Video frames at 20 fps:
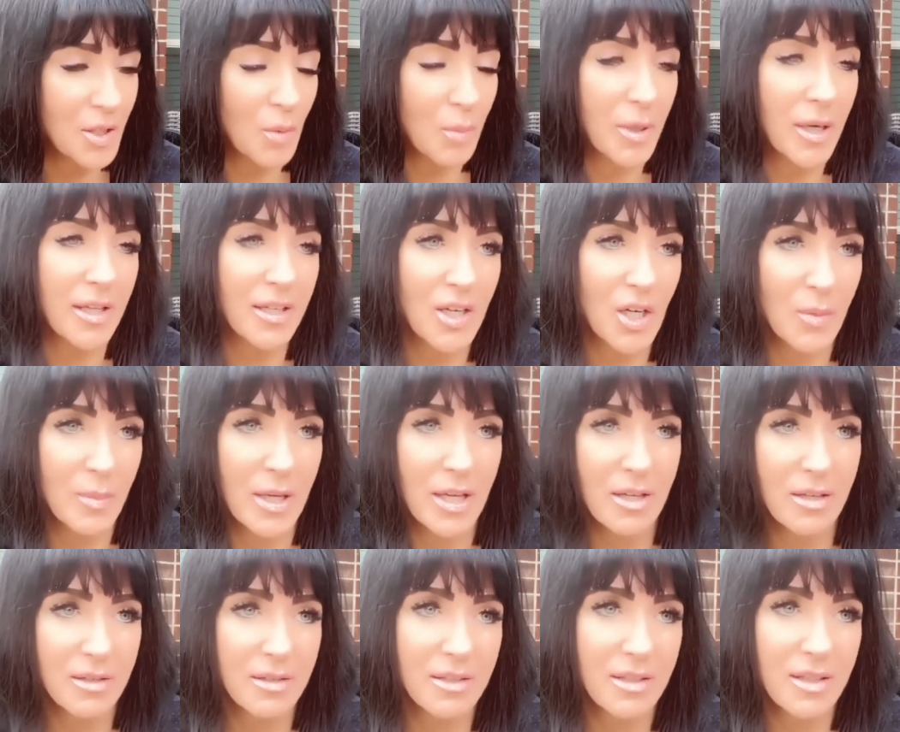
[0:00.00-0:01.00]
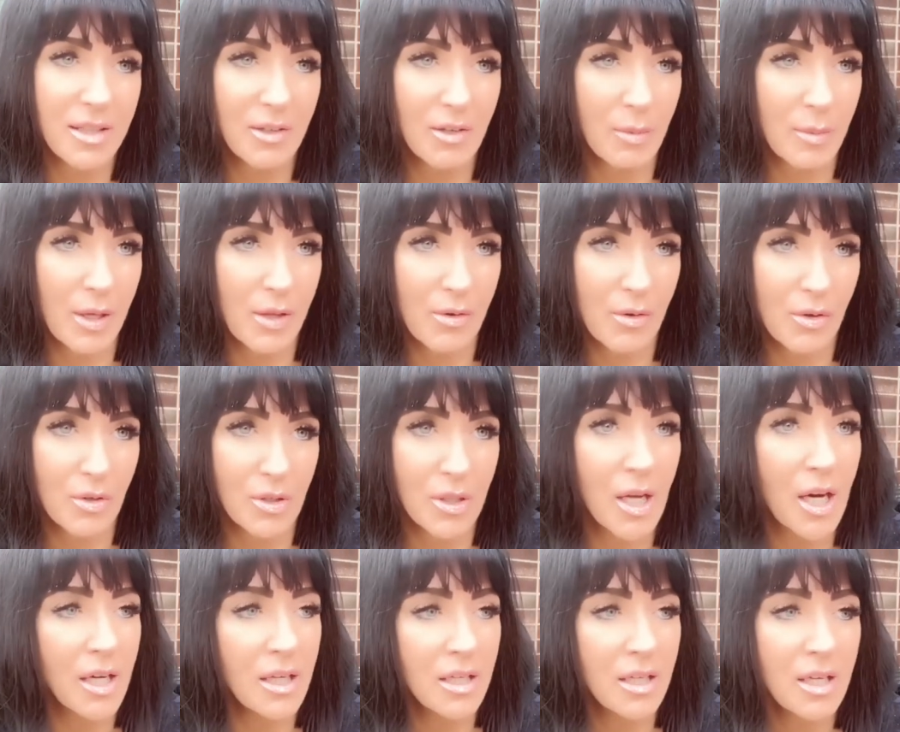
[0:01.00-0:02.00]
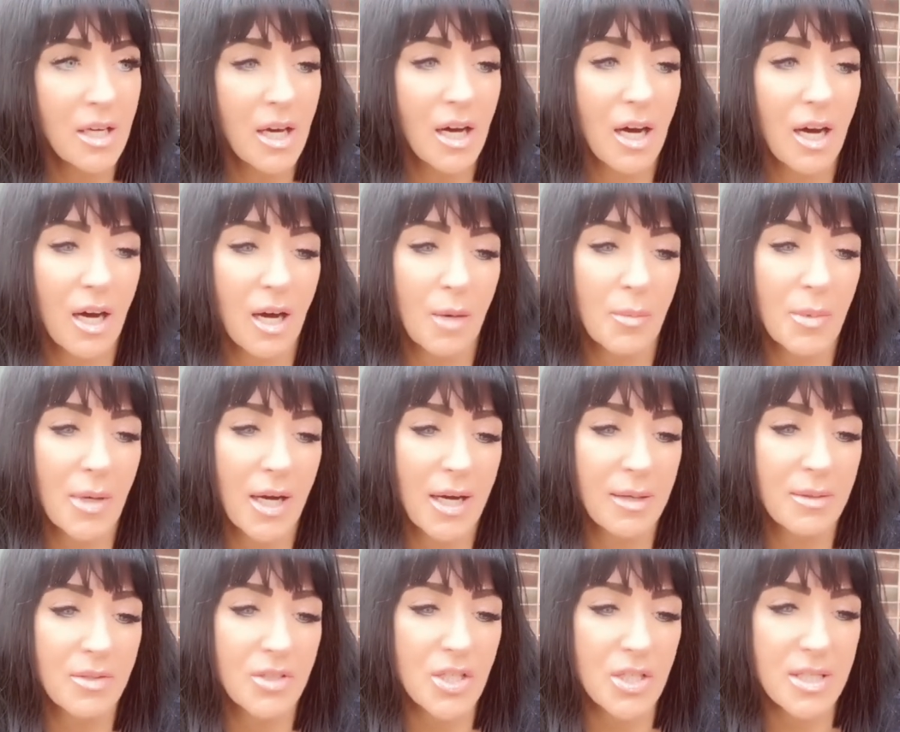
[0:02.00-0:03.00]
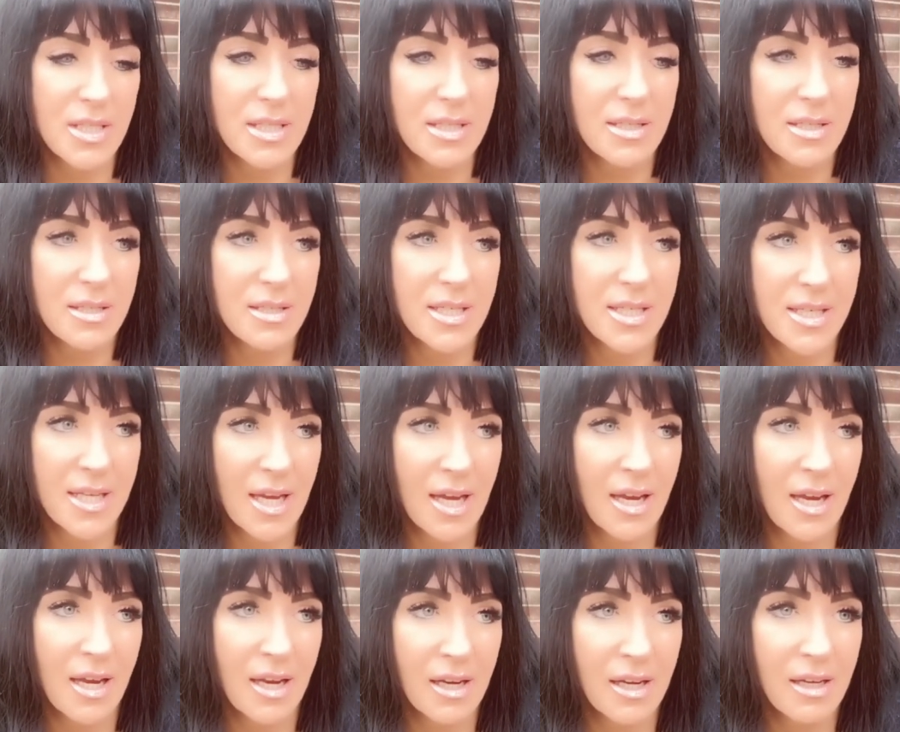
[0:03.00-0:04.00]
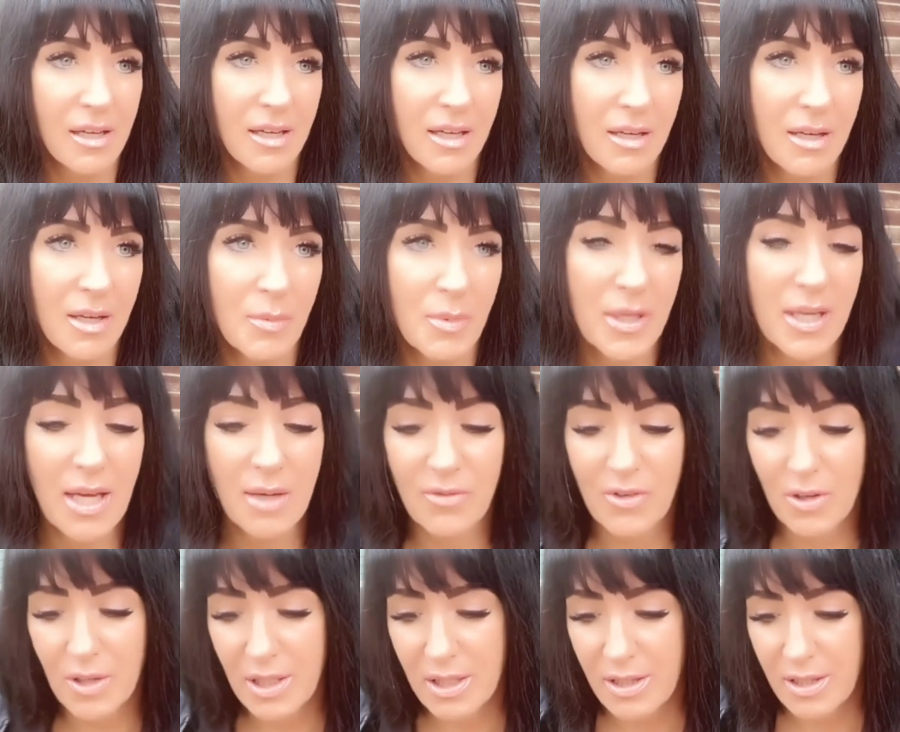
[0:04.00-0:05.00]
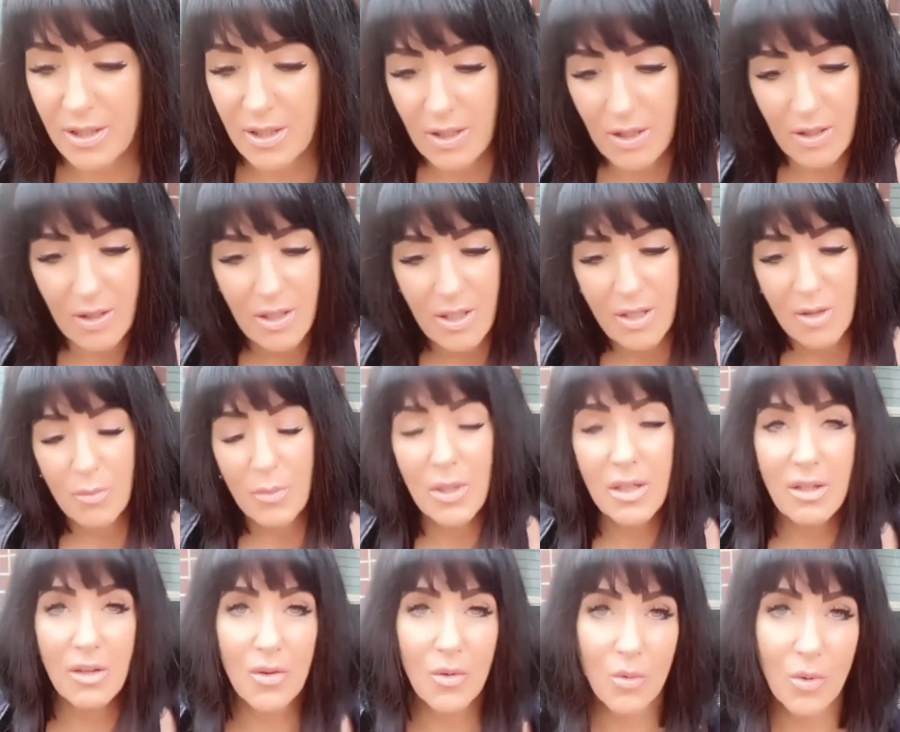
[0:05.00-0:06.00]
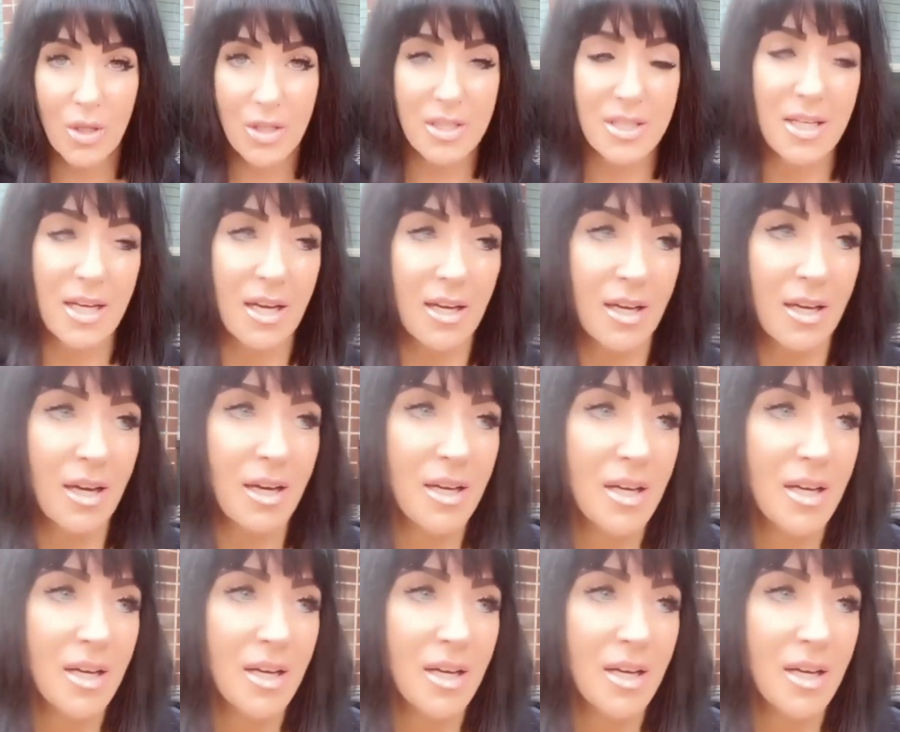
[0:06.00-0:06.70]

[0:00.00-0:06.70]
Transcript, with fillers: you'll probably hear me clearing my throat a lot. Um, I just, today, it became very clear, middle of the workday,